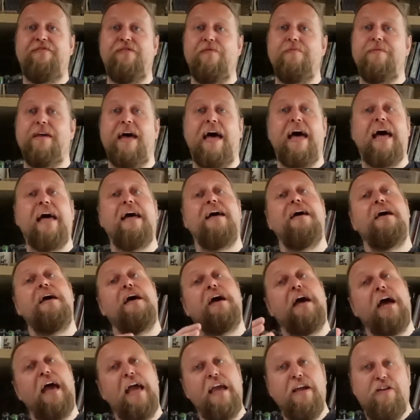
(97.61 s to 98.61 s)
From there,
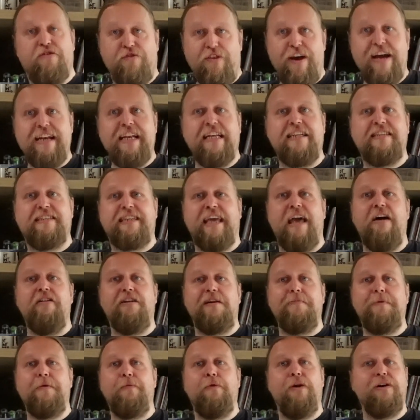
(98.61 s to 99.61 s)
a graded scale
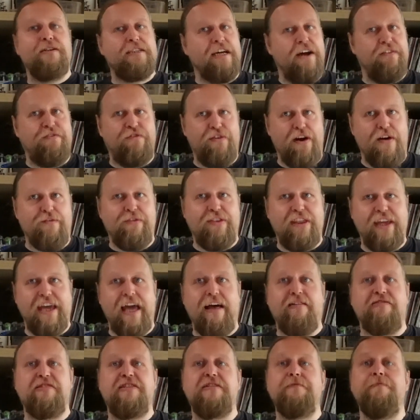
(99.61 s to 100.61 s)
can be worked out for everything
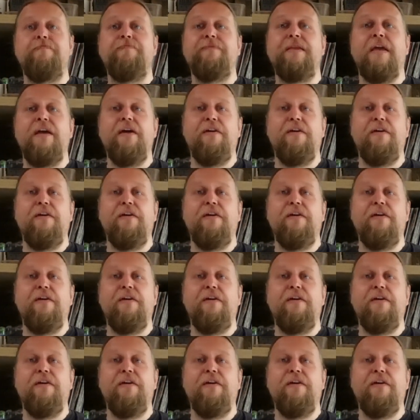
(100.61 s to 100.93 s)
else.